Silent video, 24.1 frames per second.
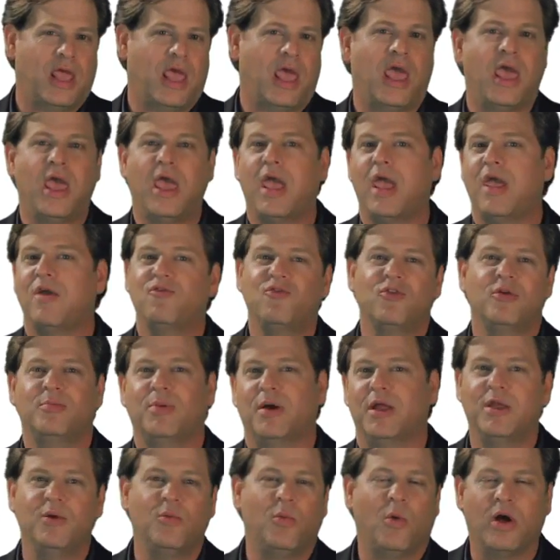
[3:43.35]

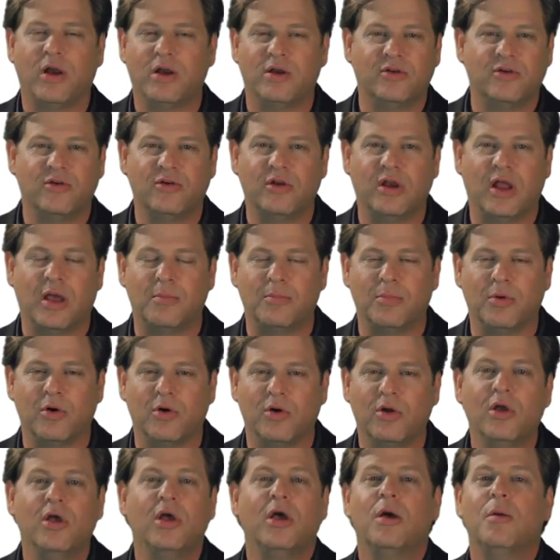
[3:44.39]
Everybody wanted her
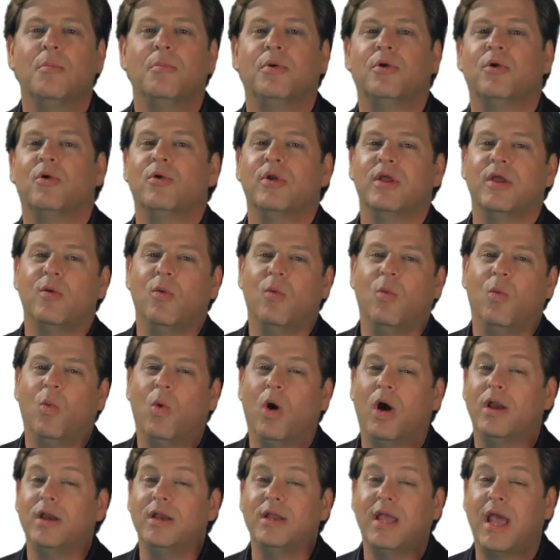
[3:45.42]
number, but only
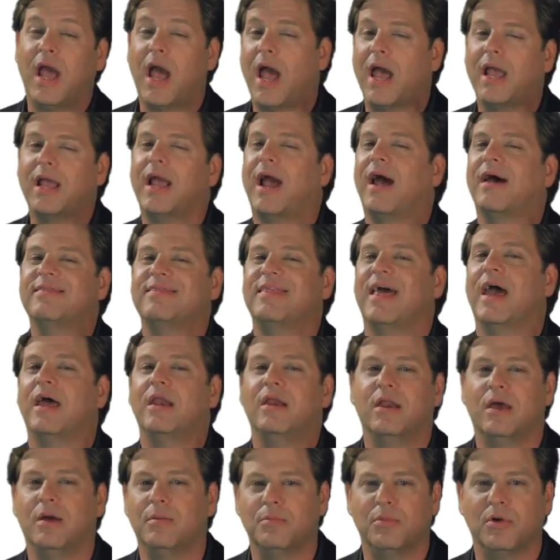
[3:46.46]
one guy got
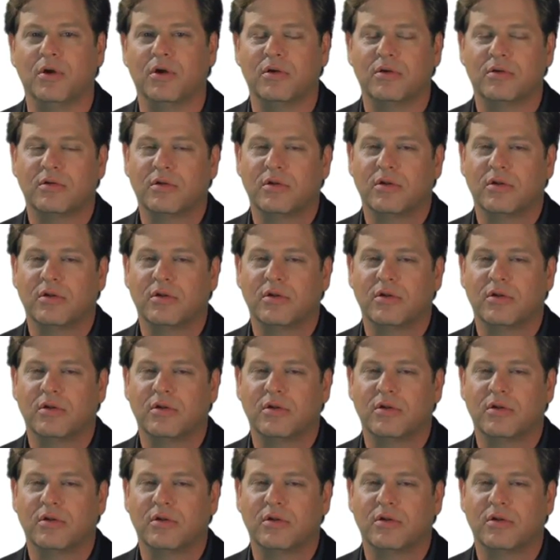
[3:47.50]
that number,